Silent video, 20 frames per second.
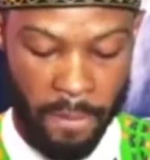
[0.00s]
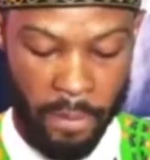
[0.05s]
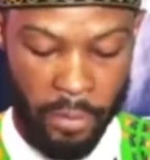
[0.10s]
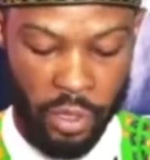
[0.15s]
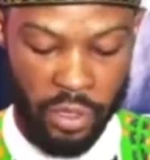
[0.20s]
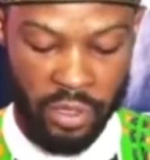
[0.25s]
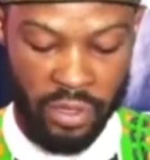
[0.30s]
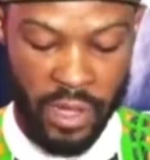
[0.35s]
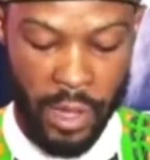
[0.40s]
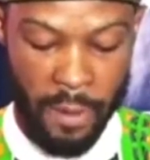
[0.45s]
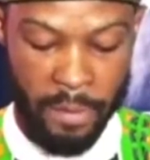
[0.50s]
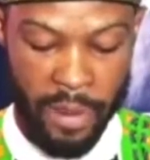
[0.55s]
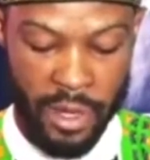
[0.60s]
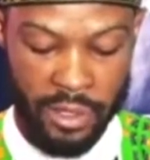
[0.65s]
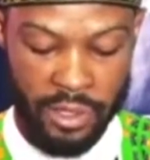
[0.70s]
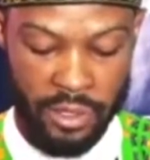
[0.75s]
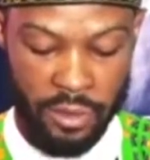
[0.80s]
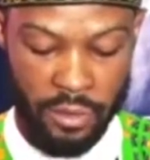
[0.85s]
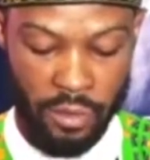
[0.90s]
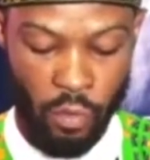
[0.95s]
political
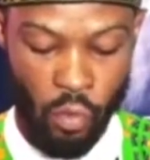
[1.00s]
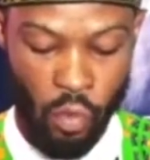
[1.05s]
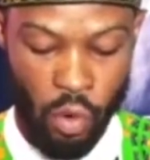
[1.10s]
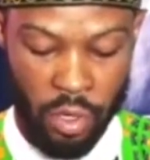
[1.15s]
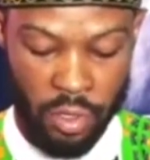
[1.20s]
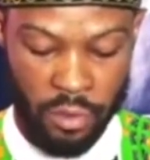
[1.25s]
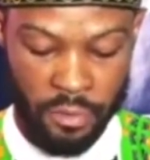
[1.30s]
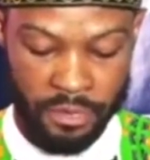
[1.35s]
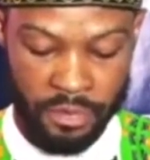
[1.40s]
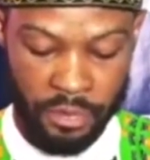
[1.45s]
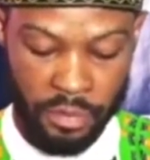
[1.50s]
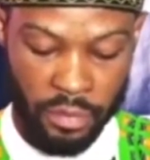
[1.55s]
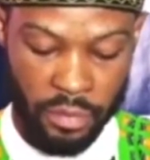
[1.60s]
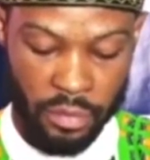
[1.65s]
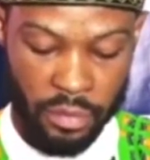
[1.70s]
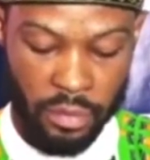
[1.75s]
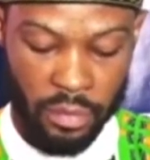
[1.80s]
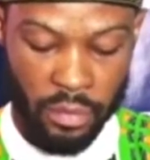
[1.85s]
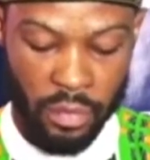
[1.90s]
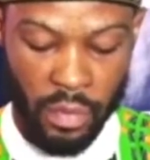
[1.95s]
party, one,
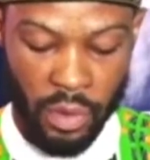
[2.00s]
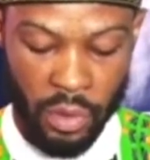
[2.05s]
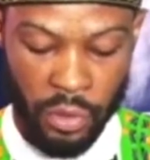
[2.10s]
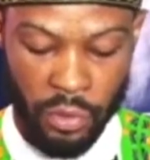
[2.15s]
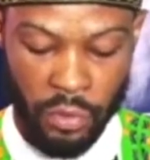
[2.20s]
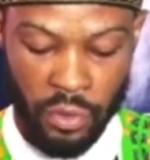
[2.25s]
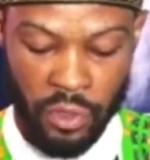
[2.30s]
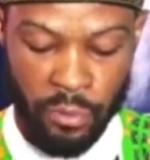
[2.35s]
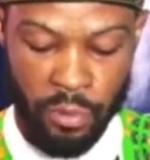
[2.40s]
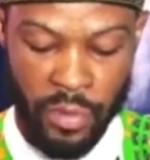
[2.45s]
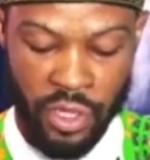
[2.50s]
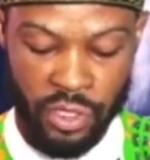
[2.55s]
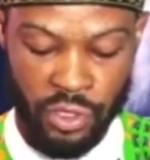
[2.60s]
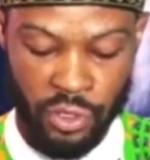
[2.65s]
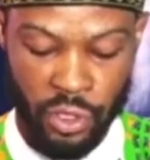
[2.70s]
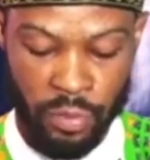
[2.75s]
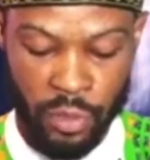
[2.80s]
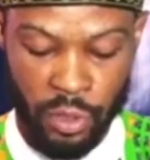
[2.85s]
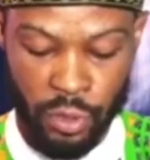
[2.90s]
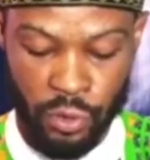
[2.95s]
youth
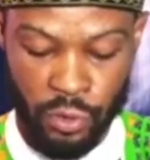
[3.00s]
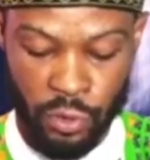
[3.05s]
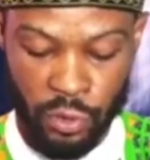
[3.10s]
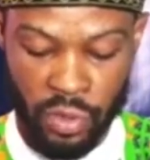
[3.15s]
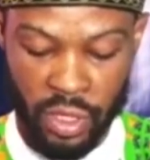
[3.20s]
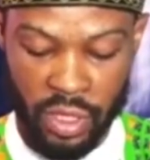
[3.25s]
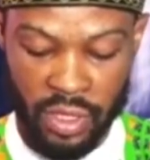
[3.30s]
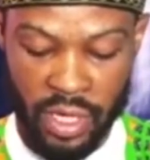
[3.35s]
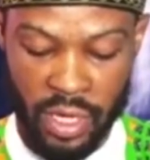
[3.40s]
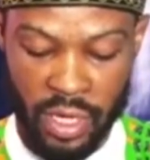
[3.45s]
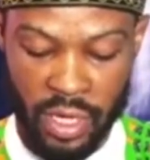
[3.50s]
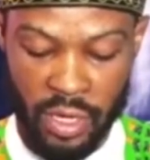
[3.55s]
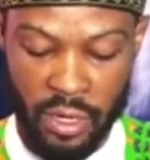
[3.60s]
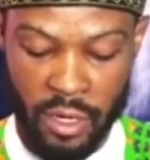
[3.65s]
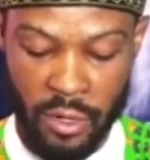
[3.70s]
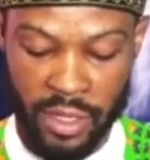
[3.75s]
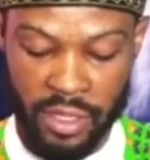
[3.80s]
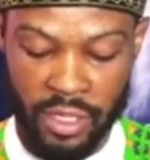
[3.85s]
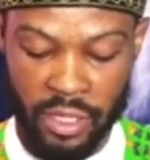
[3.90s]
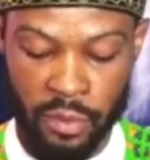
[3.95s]
mainstreaming through internal
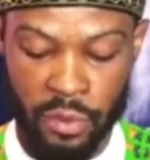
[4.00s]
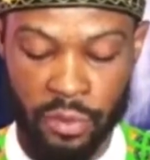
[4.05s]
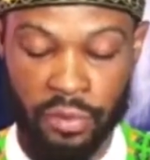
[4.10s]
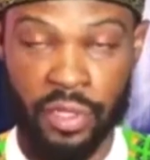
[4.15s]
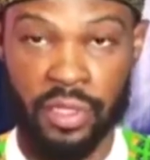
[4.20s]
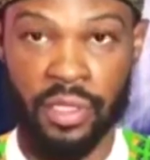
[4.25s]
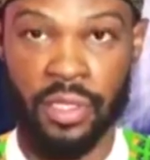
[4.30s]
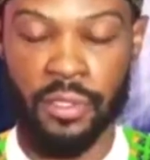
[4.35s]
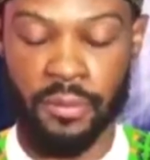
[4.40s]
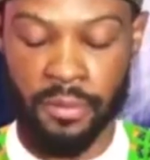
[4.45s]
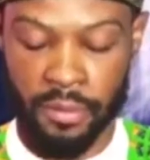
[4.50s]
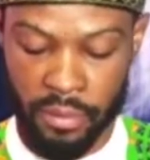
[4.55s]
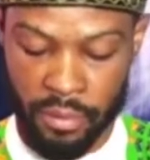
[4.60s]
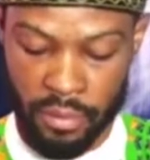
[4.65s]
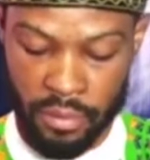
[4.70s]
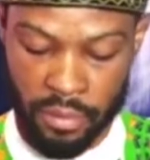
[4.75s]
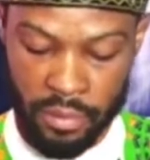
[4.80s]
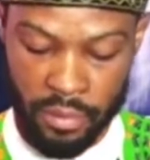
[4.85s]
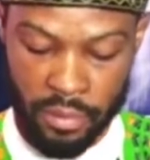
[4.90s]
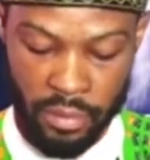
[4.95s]
party democracy.
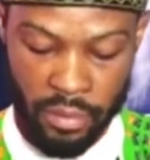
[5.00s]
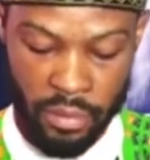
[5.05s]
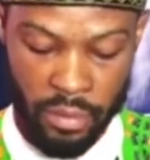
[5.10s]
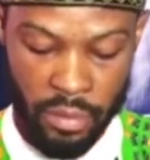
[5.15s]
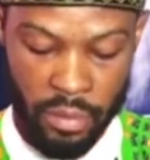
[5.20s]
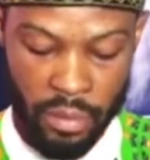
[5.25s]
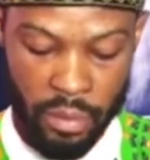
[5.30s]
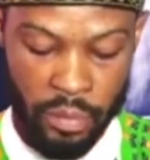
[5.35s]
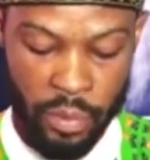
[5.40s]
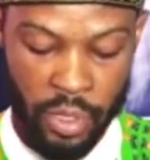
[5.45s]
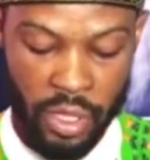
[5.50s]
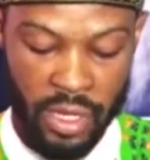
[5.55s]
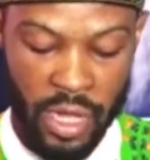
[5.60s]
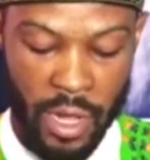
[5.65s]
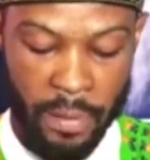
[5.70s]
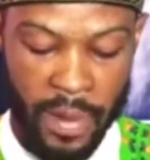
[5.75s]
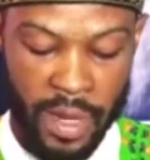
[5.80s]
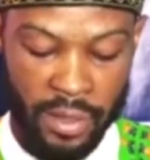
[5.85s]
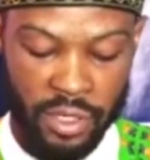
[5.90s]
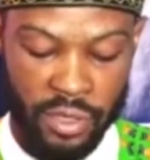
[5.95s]

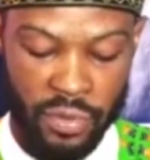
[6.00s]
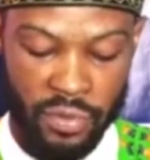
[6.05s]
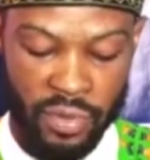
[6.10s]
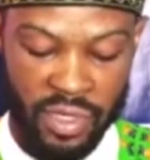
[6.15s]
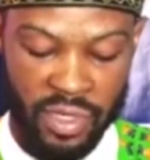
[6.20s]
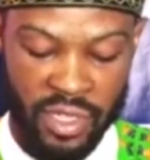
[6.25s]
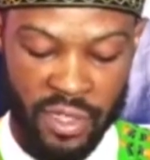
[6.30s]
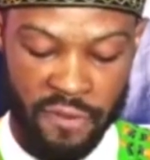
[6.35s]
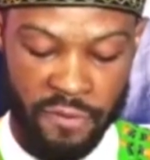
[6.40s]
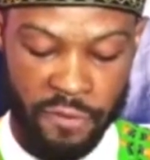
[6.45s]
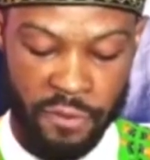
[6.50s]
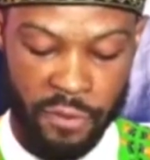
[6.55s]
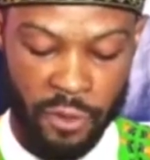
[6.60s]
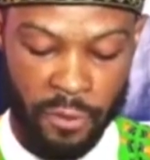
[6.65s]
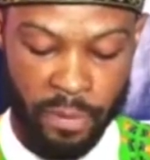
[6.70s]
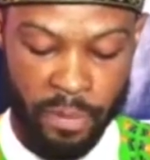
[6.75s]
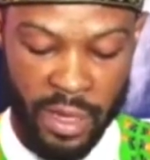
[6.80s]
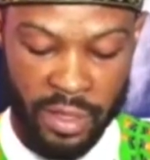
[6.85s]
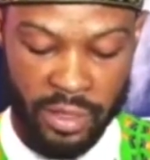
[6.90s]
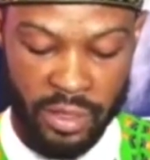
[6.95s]
Political parties reserve
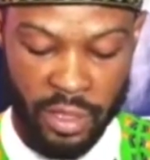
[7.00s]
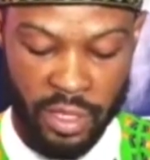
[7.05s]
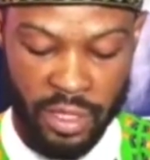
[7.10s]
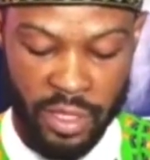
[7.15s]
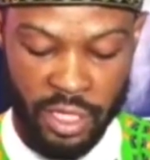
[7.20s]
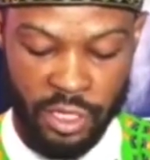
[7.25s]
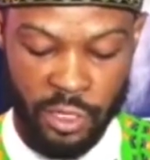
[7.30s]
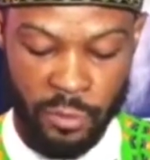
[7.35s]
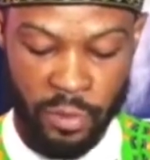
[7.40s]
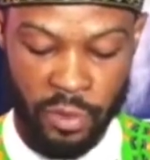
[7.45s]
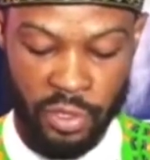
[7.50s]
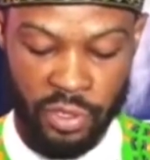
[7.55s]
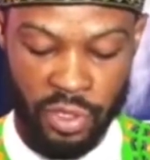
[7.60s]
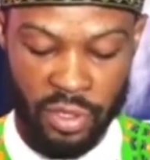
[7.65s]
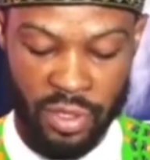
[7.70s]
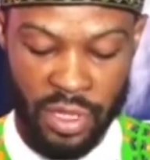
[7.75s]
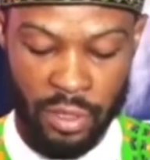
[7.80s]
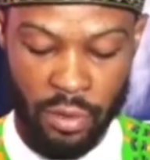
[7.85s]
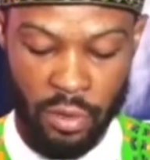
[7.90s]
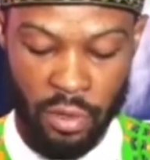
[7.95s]
youth party leadership
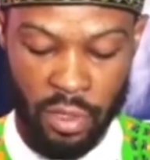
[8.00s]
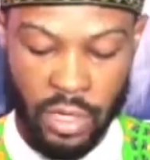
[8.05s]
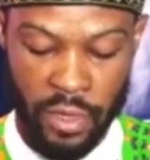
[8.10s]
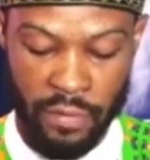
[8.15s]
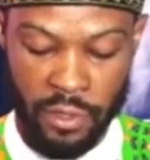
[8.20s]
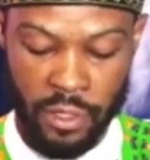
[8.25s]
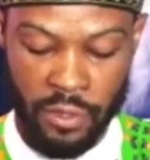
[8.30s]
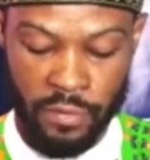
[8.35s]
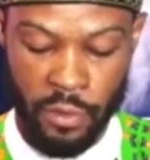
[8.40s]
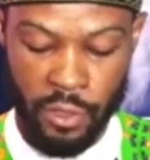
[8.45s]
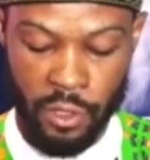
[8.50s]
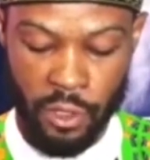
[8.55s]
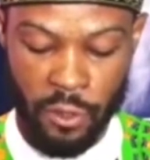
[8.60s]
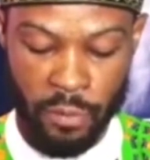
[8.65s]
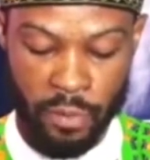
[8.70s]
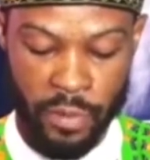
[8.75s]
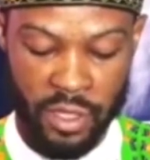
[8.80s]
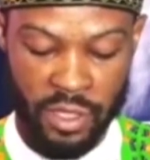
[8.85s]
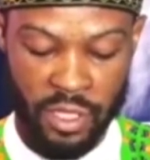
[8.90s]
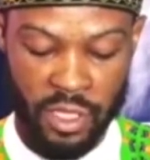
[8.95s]
positions at all levels for young
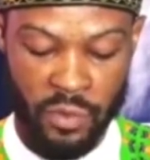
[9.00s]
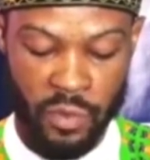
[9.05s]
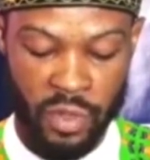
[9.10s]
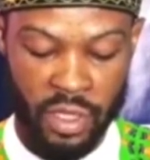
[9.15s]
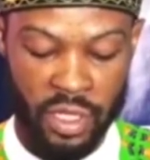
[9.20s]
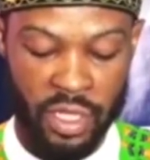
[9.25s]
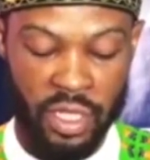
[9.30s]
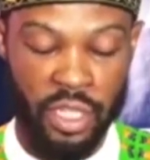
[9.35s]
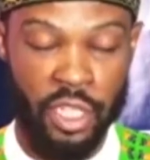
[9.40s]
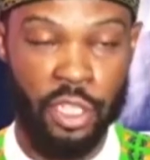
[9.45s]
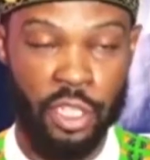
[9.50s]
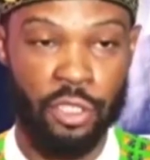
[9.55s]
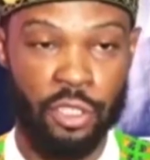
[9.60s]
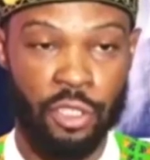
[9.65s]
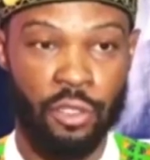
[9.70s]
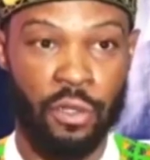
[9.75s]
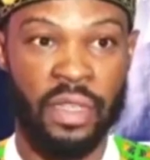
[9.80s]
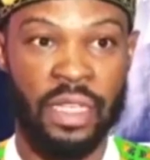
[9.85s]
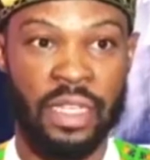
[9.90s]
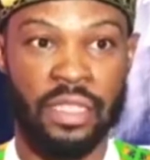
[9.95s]
persons within the age of
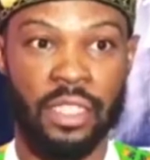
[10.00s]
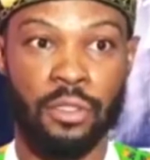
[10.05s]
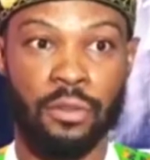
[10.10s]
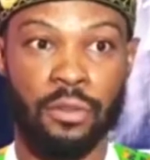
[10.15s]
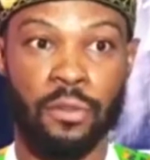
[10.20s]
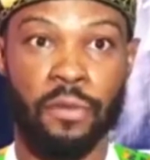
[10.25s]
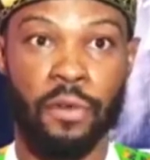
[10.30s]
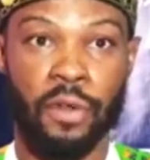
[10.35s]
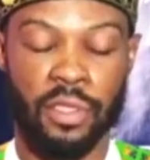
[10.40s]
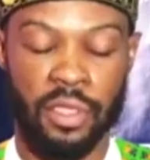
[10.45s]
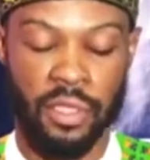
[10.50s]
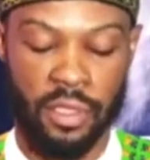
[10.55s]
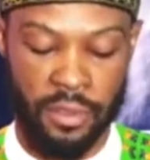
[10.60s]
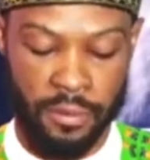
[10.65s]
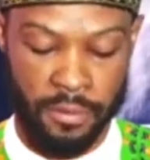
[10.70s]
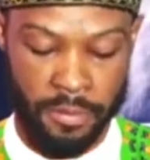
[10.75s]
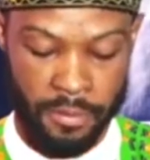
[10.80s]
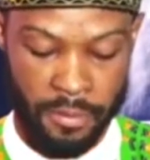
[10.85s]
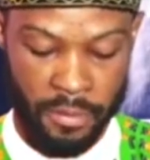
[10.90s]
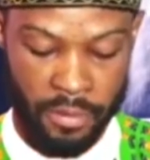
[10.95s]
18 to 40.
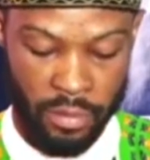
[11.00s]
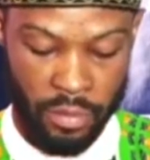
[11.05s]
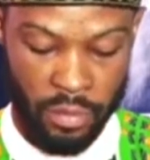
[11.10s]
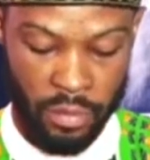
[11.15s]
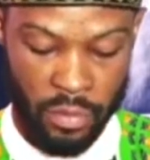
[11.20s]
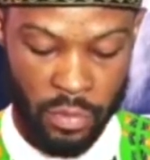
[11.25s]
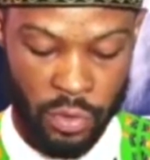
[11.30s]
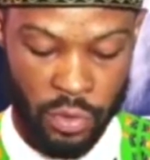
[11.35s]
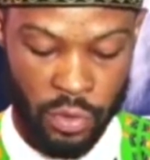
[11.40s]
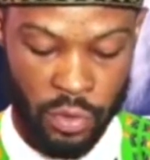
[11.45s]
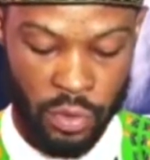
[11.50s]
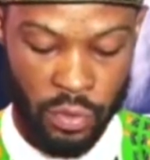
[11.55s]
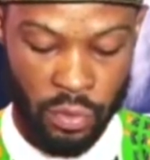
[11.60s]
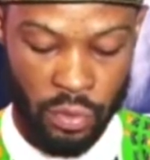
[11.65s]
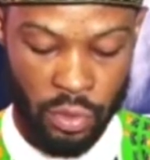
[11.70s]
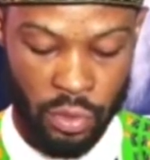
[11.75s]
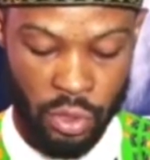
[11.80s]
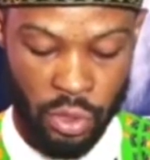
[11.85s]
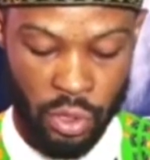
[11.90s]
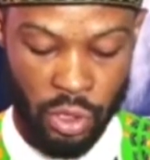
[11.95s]
Two,
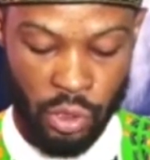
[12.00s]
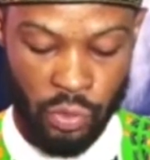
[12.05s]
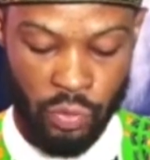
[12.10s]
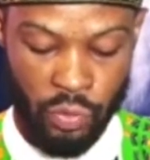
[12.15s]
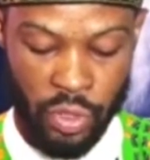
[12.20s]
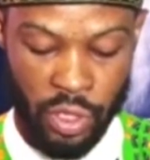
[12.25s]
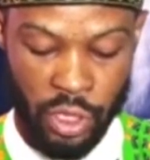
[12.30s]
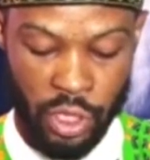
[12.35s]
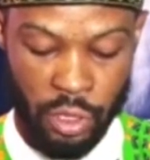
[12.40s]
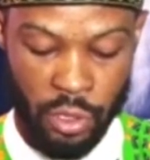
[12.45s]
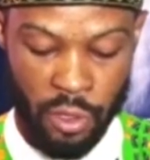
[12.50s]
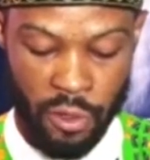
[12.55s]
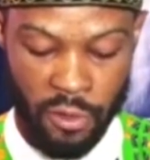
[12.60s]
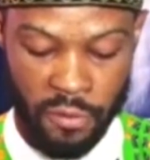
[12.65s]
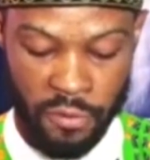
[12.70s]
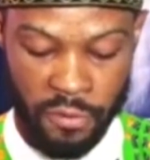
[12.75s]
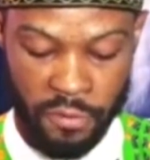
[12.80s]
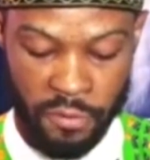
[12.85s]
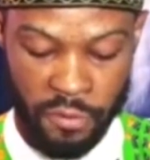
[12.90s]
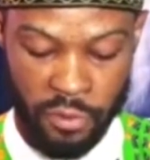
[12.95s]
training
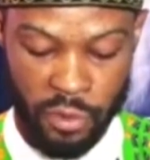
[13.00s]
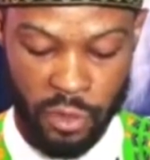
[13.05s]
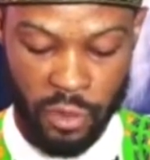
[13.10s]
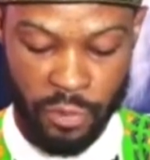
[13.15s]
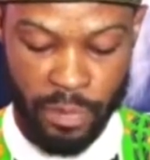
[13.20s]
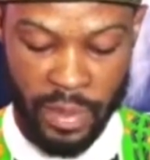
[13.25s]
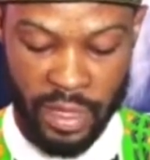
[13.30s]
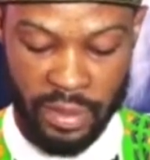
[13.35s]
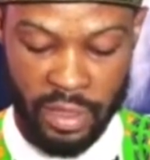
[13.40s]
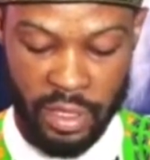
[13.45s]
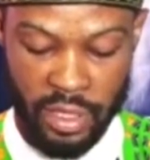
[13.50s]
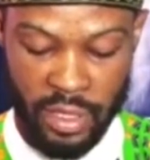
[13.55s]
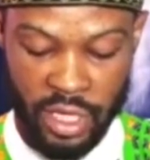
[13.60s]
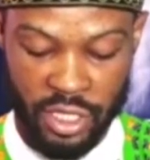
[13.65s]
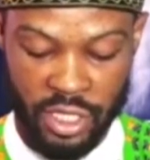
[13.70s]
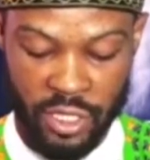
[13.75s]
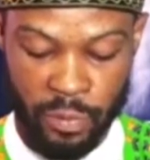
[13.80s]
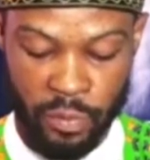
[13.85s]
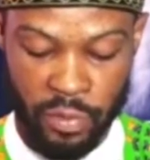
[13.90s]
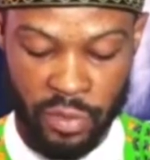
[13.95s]
of youth party
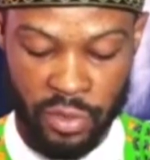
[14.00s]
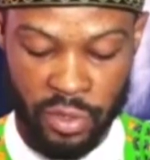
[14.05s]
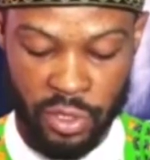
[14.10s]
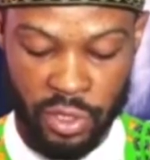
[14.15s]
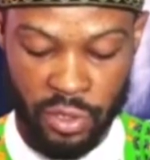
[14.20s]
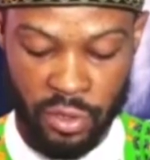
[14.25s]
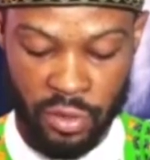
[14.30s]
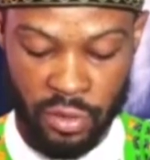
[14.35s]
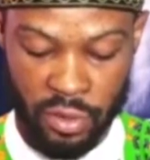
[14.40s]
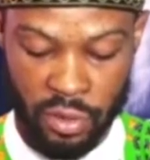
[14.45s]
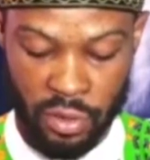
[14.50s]
leadership position.